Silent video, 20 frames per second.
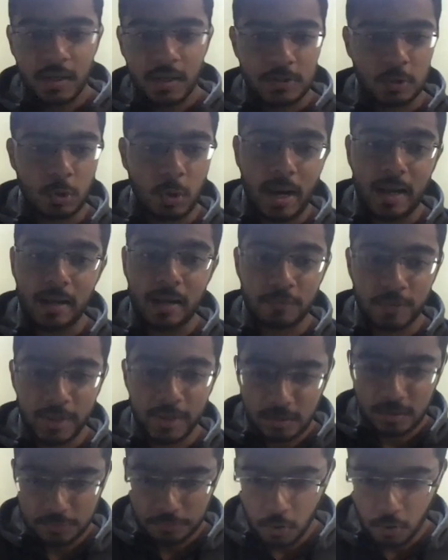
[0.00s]
So I'll
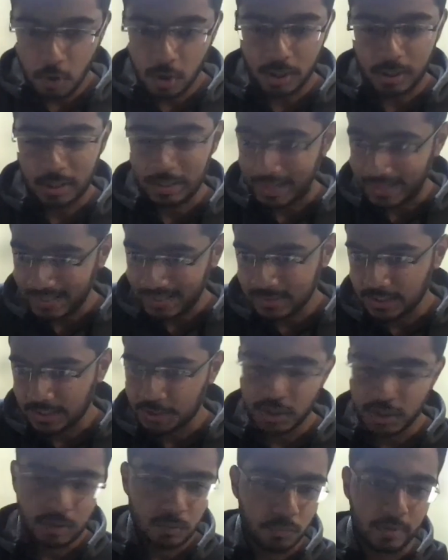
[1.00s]
wait for next
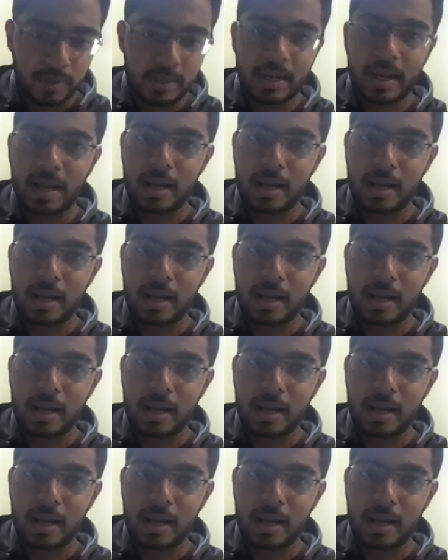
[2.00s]
session where